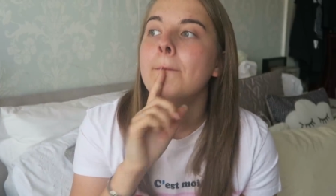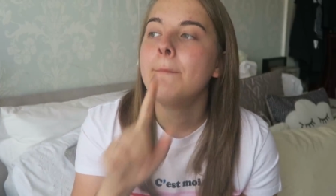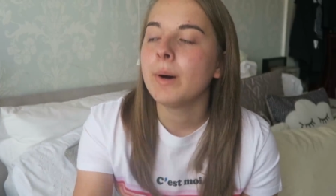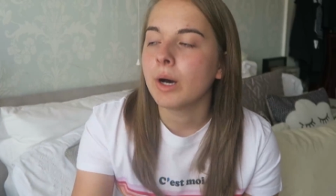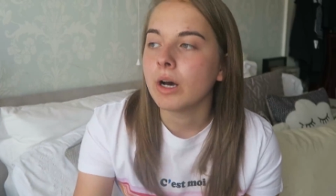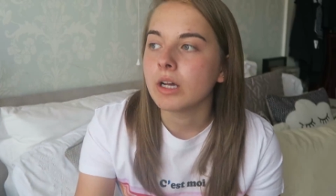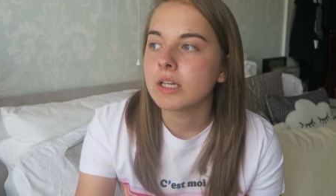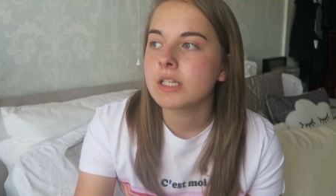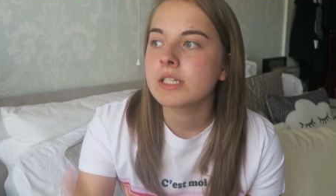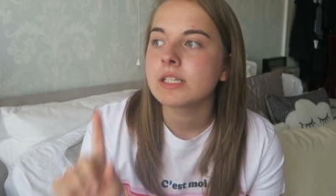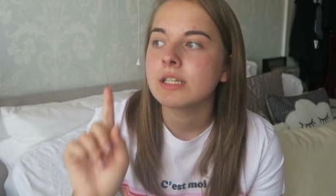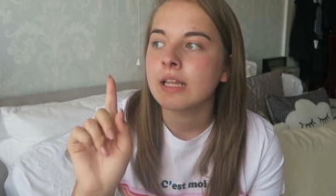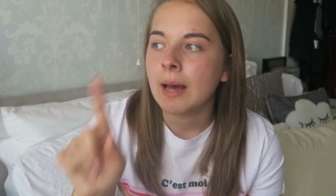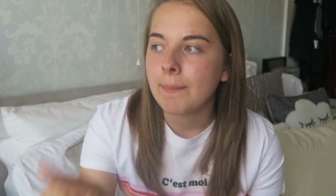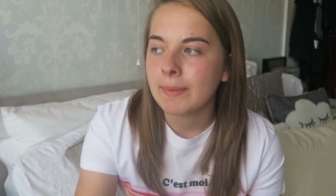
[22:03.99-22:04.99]

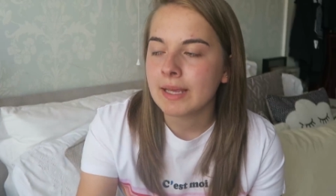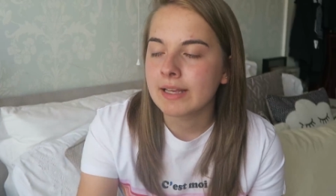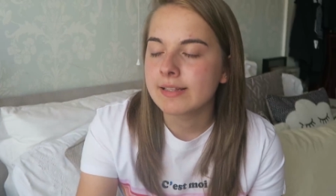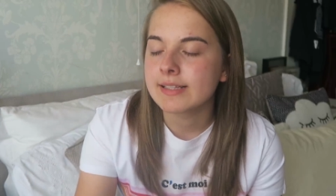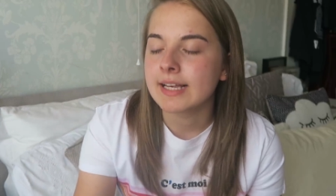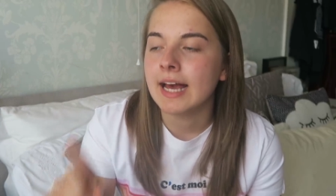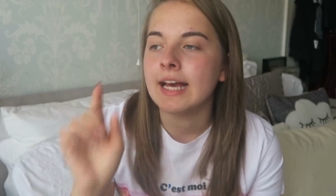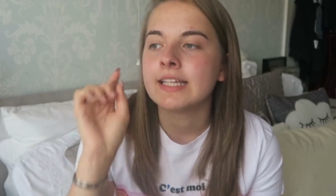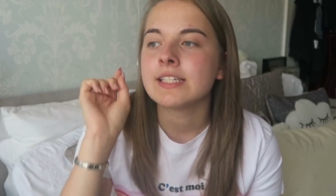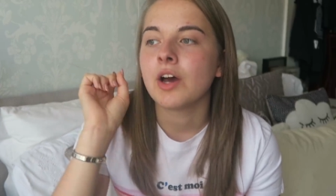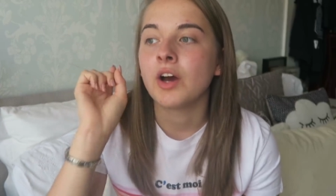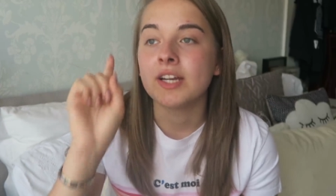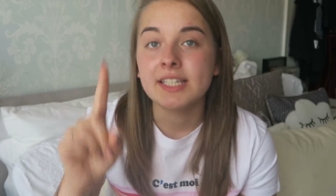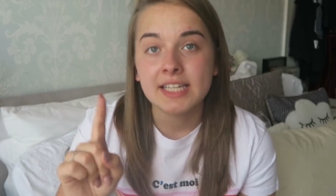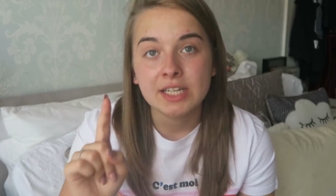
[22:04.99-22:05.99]
But that being said,
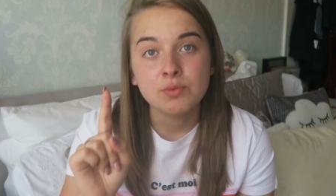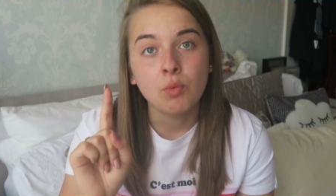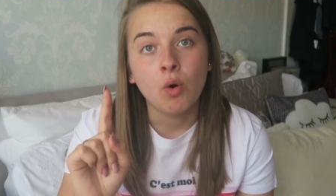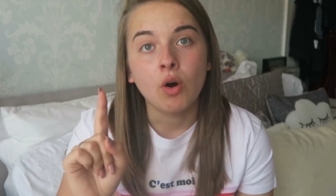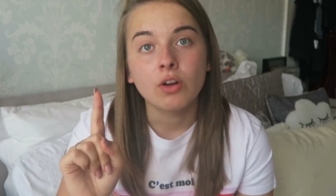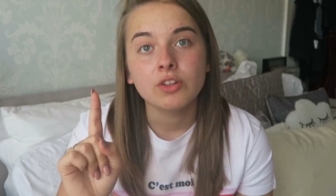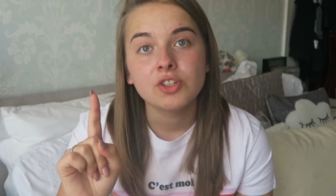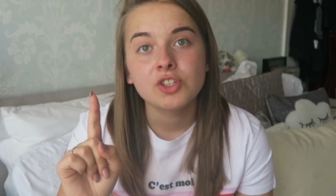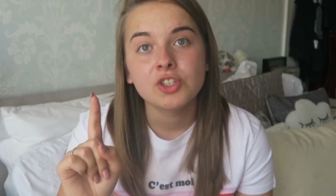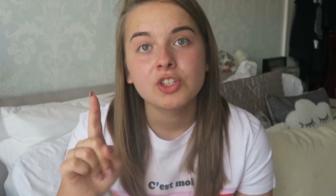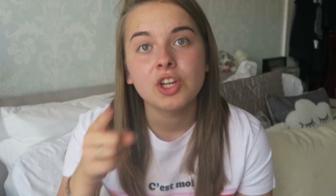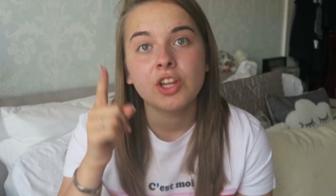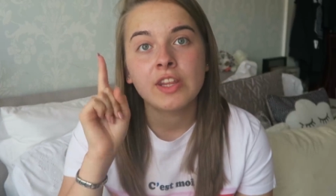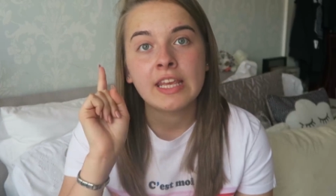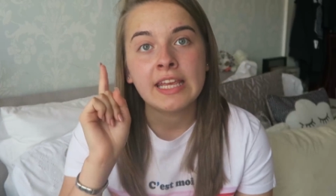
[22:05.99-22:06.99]
I did
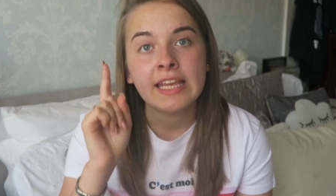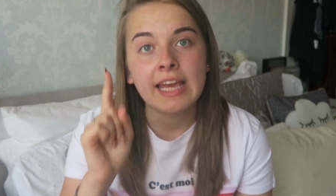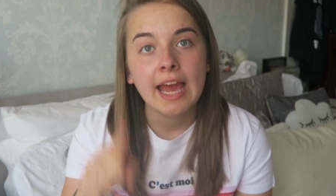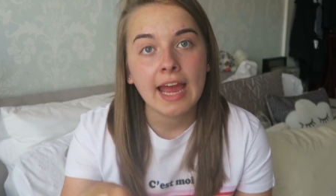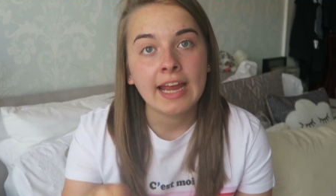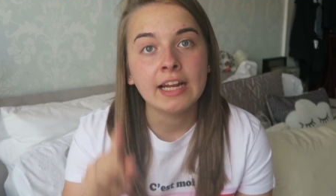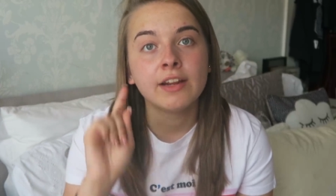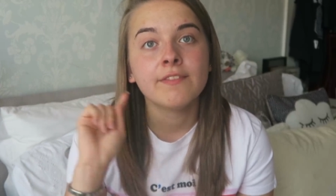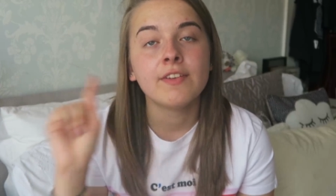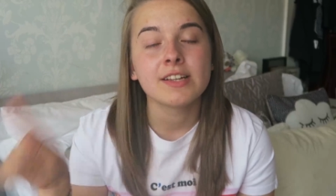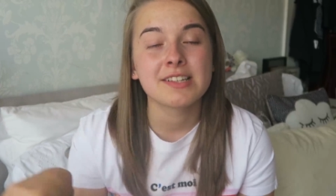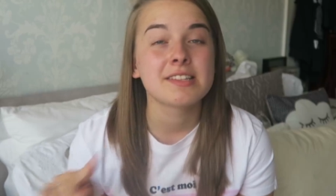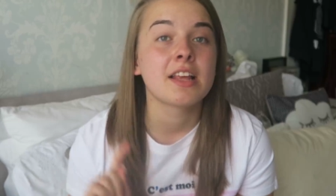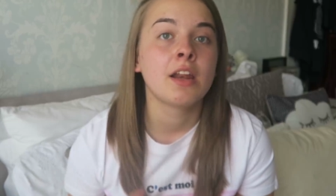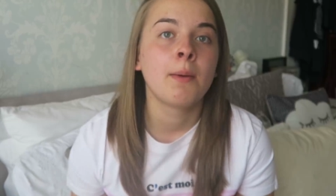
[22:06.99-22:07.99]
watch the England
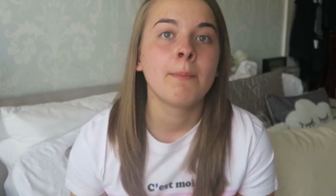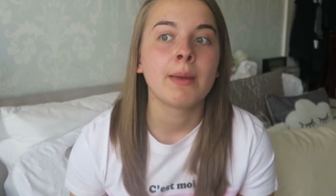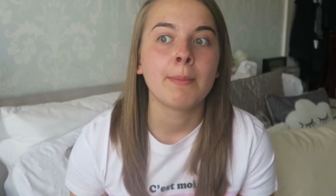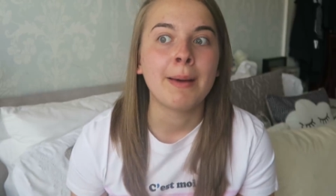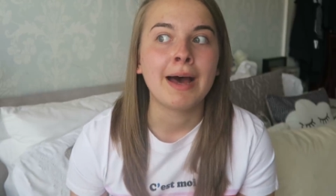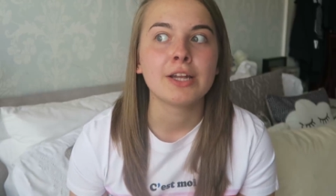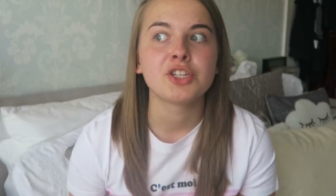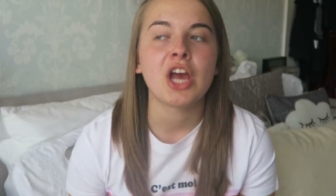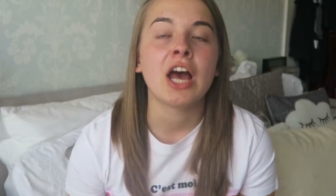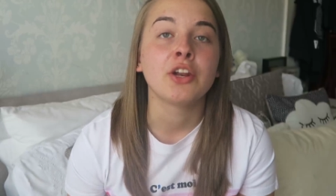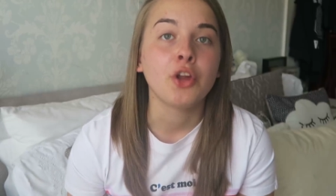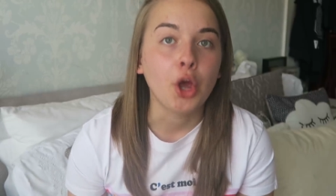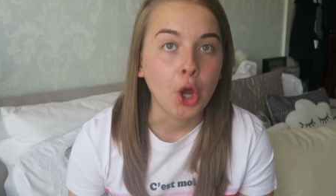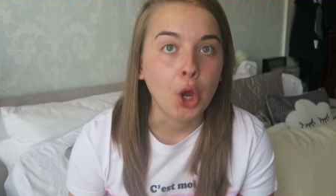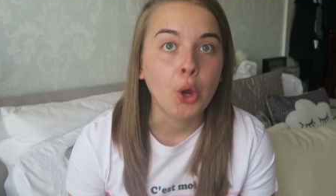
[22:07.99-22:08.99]
versus Colombia match,
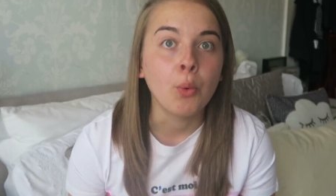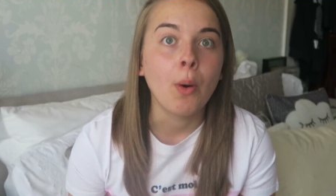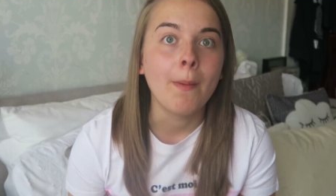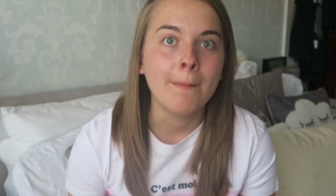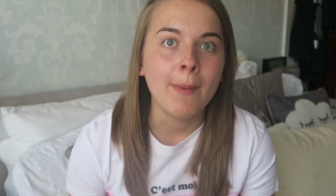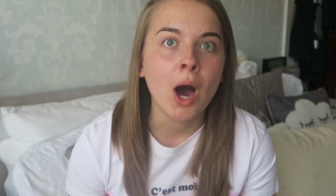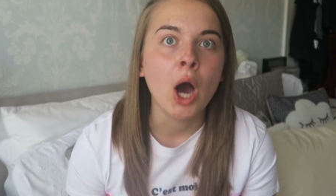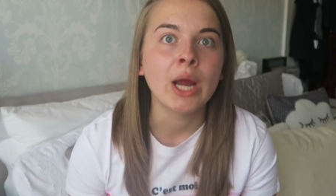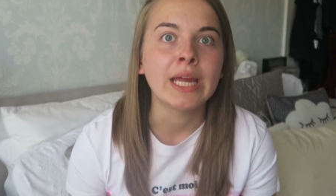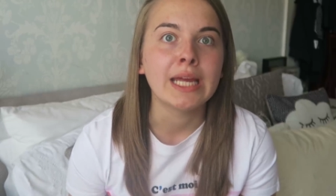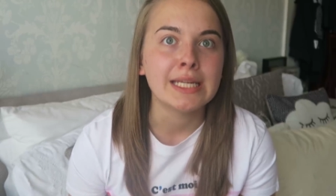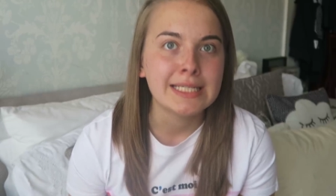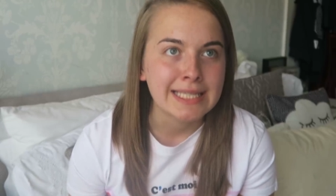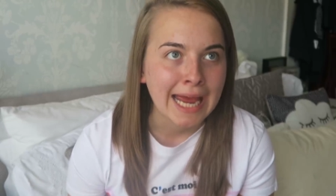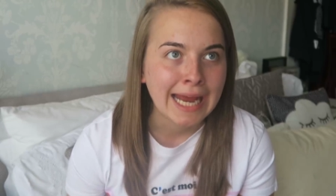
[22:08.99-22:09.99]
and oh
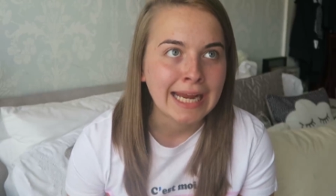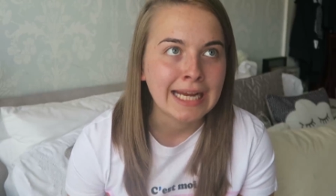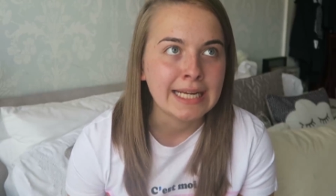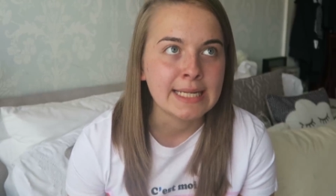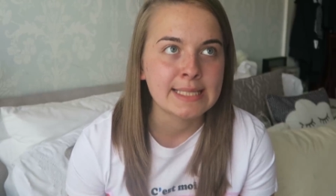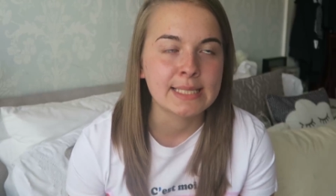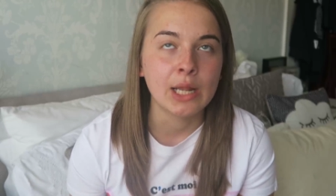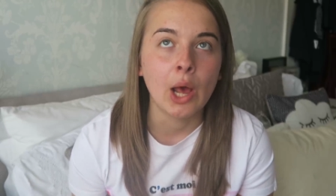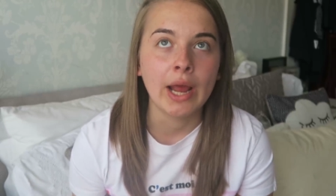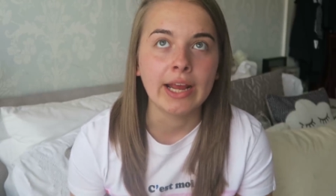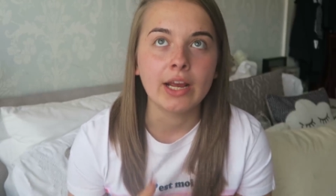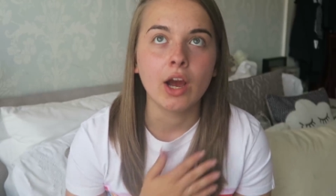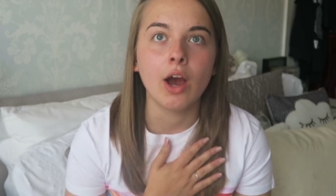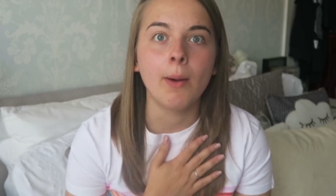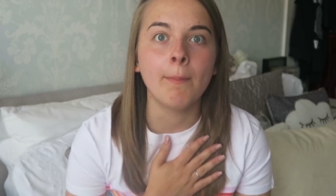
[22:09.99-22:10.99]
my days,
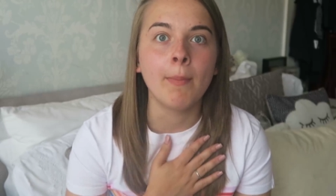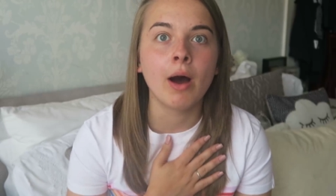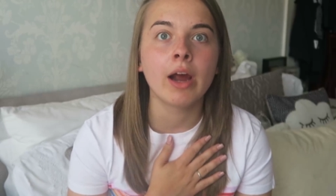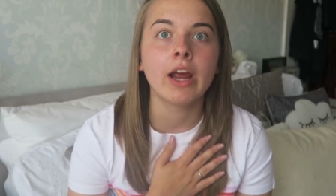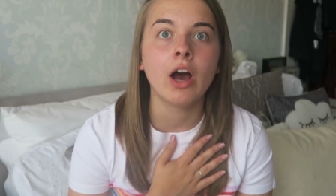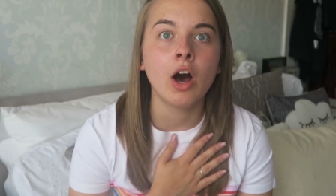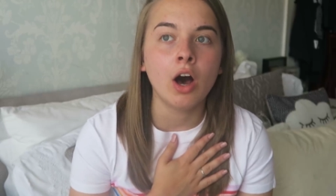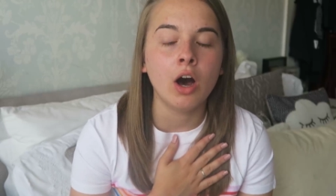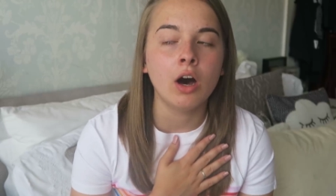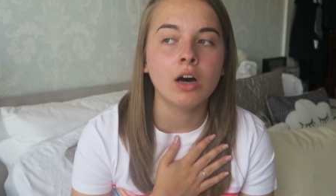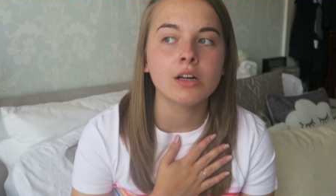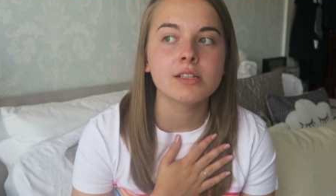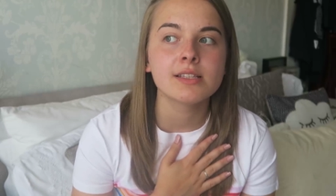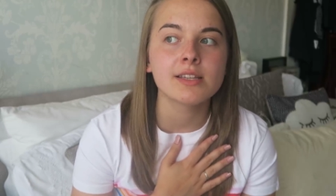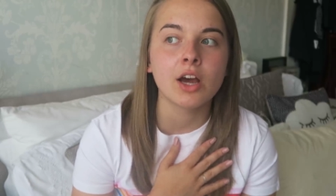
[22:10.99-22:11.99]
like, my
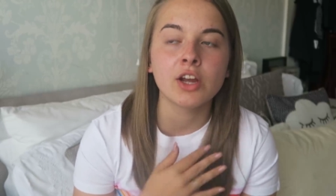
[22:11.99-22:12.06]
heart.